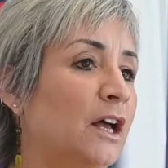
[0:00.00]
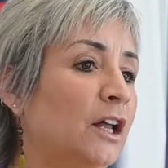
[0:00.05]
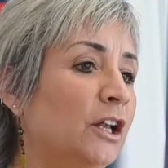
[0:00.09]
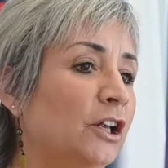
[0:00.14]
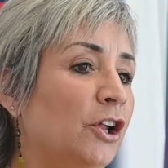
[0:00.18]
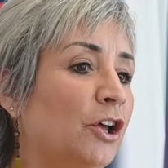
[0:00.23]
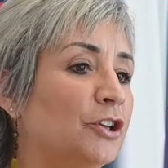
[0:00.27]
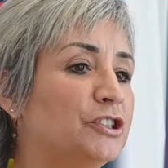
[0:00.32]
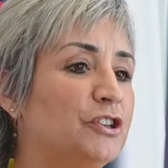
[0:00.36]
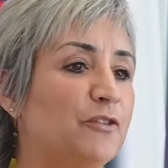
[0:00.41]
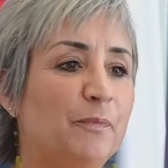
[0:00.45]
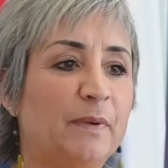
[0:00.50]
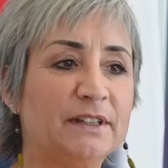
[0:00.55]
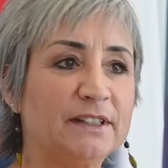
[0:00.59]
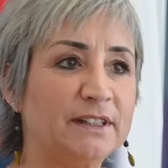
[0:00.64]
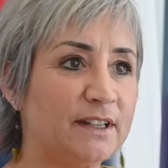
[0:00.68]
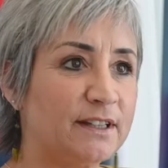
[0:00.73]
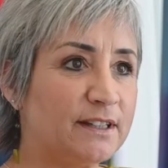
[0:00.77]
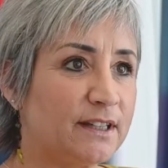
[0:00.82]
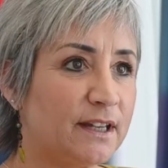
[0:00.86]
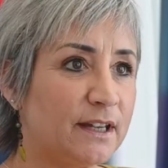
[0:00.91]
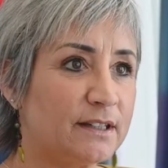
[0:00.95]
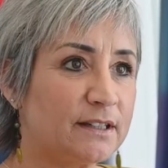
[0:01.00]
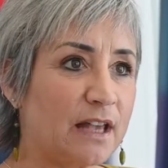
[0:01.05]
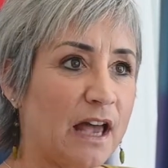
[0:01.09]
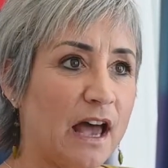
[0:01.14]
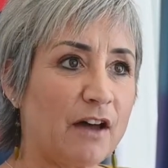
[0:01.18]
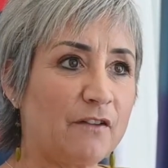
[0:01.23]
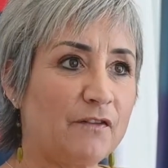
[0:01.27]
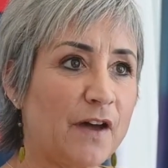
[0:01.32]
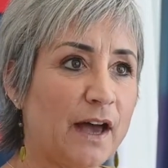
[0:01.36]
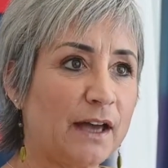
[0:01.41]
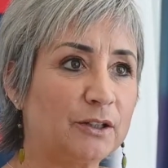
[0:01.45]
Lots of businesses
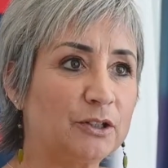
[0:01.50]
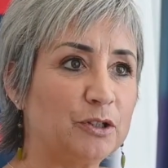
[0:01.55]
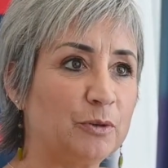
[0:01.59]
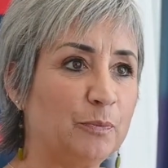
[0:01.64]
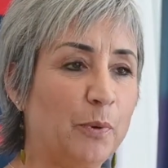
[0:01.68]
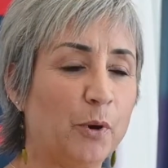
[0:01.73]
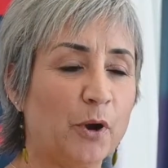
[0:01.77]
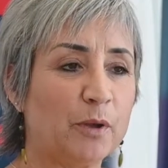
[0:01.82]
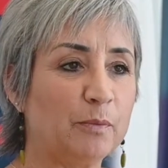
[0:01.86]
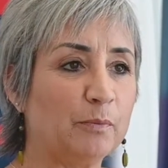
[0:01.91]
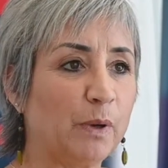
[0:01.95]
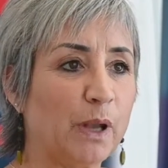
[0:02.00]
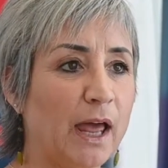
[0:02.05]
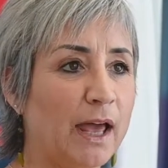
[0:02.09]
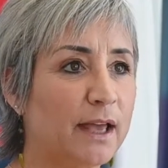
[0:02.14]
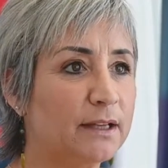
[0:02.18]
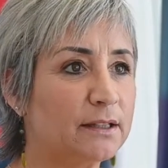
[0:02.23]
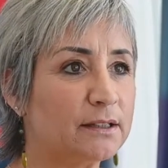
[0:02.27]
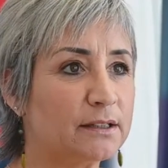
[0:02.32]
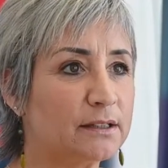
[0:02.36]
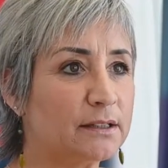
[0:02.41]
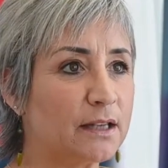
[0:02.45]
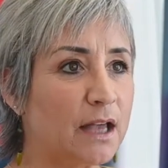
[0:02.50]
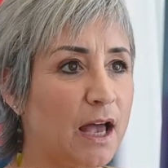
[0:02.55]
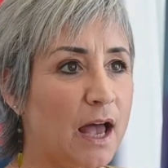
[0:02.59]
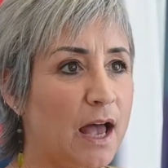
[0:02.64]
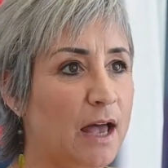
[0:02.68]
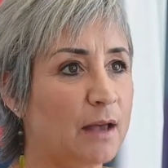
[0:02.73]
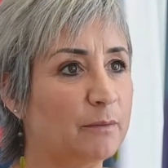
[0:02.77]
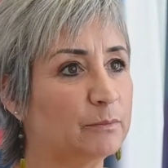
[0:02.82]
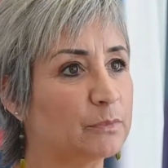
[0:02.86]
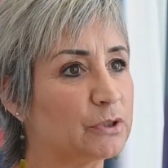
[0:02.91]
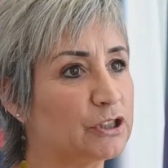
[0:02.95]
have had to put in place
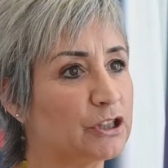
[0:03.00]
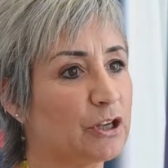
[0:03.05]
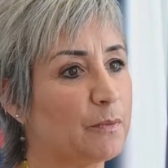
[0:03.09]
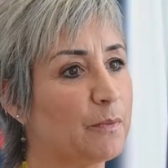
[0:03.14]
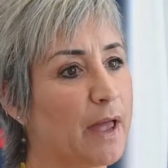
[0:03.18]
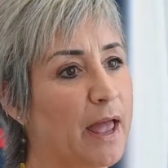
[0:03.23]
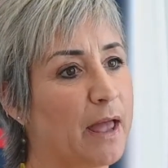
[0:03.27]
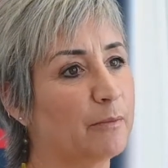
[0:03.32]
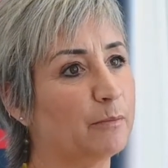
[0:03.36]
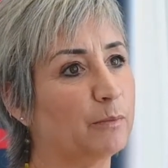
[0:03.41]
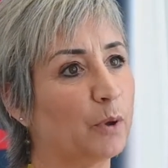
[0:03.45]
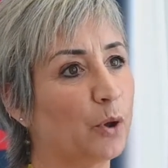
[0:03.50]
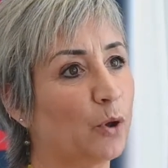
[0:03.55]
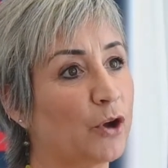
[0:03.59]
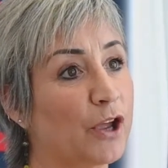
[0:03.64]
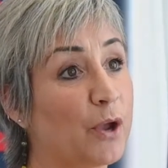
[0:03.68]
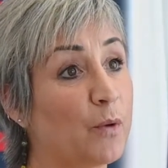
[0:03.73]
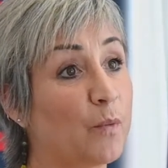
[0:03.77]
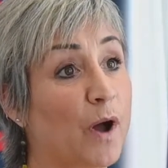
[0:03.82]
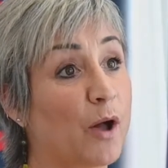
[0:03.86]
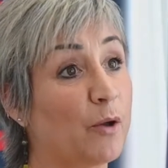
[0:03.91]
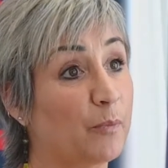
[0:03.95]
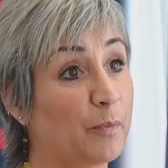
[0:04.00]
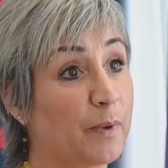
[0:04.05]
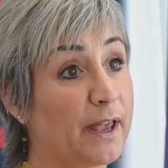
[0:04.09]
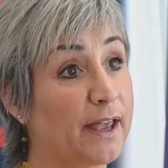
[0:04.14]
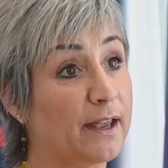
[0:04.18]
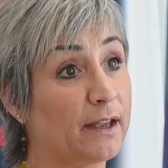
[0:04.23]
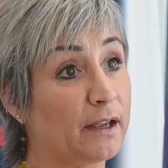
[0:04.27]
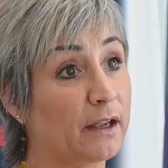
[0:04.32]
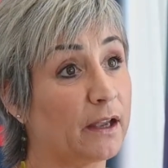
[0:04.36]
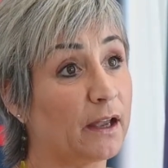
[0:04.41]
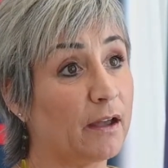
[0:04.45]
some employee
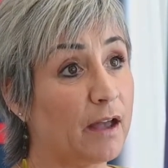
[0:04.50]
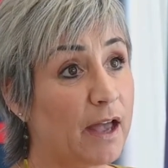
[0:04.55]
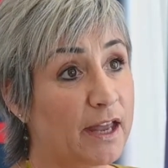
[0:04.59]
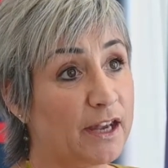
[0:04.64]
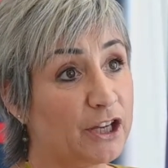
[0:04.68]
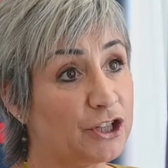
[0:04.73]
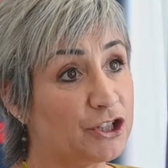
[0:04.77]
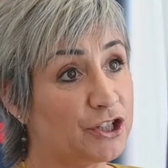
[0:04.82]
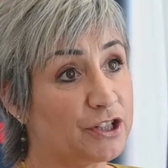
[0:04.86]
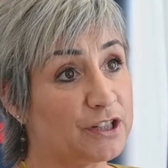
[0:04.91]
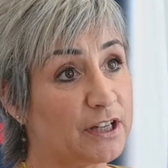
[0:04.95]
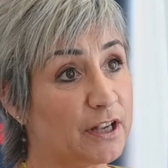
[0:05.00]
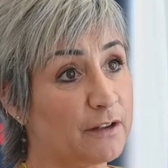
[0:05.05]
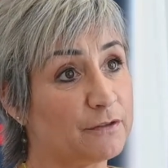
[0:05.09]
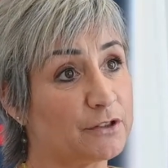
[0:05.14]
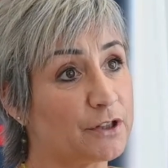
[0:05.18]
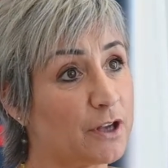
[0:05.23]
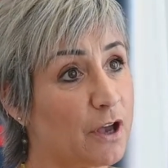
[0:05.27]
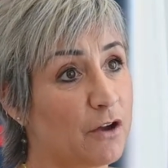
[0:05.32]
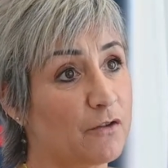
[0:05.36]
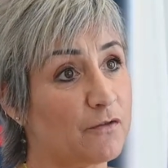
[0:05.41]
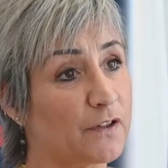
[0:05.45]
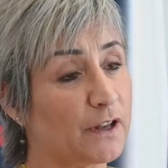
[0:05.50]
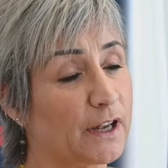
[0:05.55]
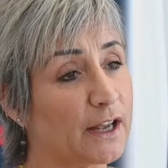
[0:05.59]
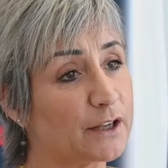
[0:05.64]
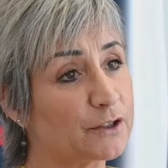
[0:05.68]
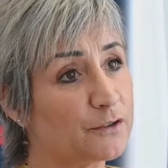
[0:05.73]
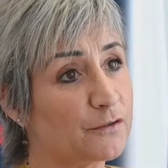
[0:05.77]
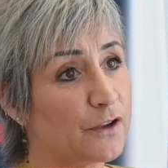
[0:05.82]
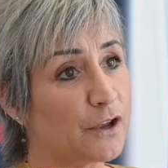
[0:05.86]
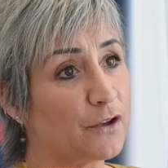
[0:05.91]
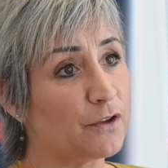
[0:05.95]
wellbeing initiatives over the
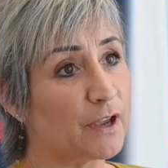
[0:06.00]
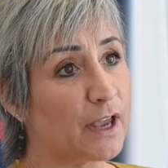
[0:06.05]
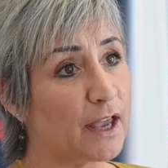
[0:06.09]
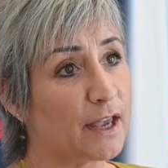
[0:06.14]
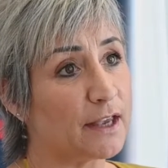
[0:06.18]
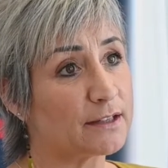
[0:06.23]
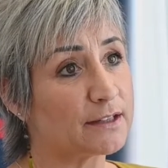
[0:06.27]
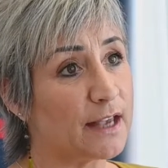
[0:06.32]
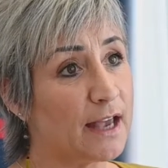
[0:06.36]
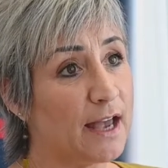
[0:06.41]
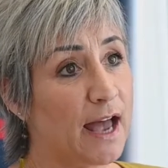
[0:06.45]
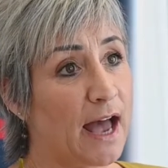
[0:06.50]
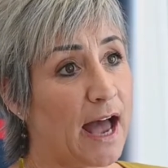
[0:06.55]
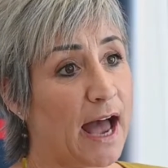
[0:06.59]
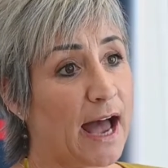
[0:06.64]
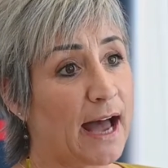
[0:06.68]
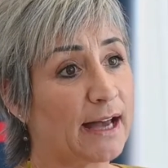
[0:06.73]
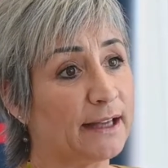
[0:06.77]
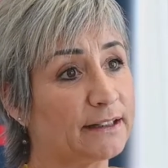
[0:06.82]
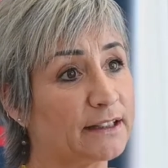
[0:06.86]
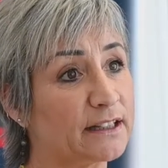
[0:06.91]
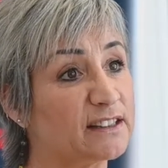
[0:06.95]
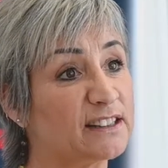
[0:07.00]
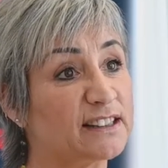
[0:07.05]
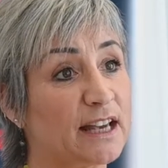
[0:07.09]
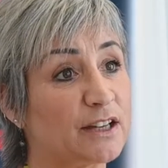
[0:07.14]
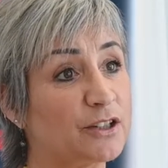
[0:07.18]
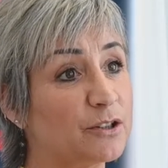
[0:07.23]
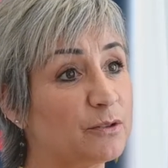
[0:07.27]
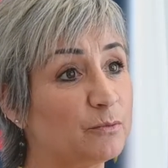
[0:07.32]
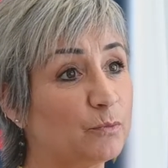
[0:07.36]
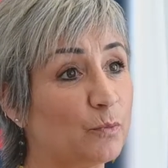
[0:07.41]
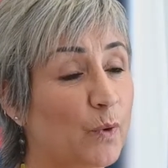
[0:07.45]
last few years, and at
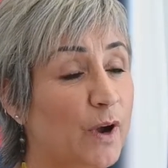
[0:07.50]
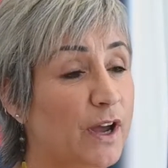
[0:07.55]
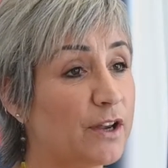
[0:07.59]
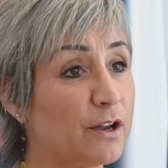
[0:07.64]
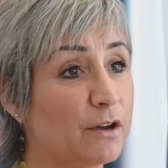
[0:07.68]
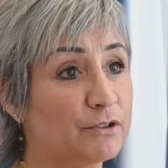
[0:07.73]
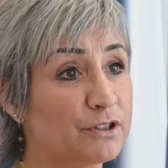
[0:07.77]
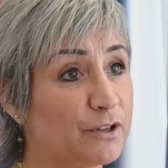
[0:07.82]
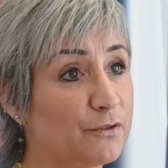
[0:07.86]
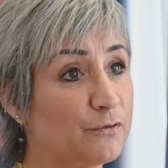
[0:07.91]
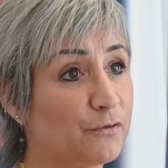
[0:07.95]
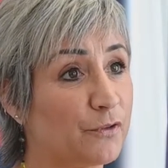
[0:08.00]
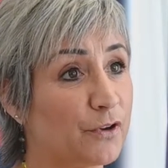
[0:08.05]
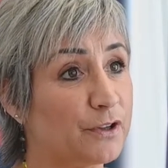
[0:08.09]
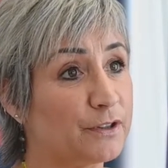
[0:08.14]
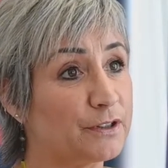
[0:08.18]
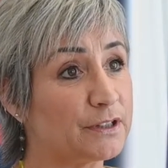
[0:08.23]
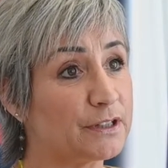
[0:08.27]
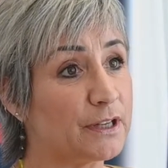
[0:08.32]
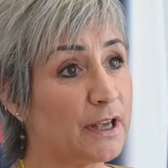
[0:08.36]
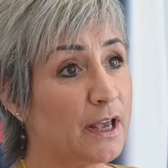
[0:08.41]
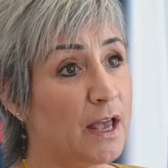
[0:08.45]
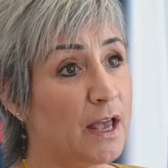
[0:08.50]
Seddon we're no different.